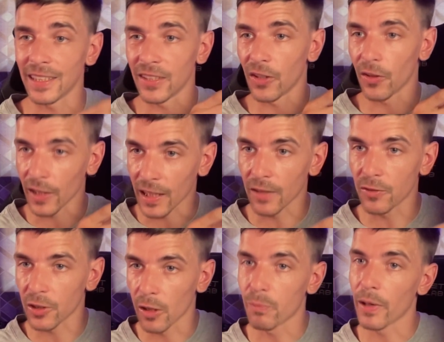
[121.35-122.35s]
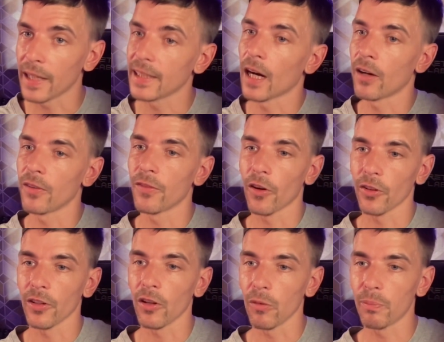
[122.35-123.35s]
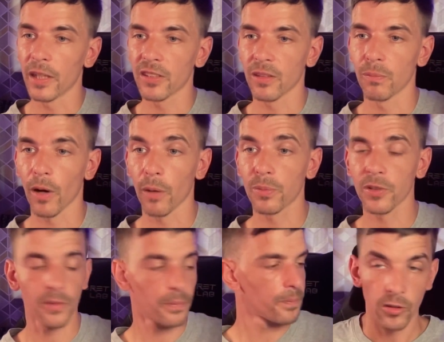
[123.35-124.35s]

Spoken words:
you know, that gives you a breakdown of all the little bits and bobs.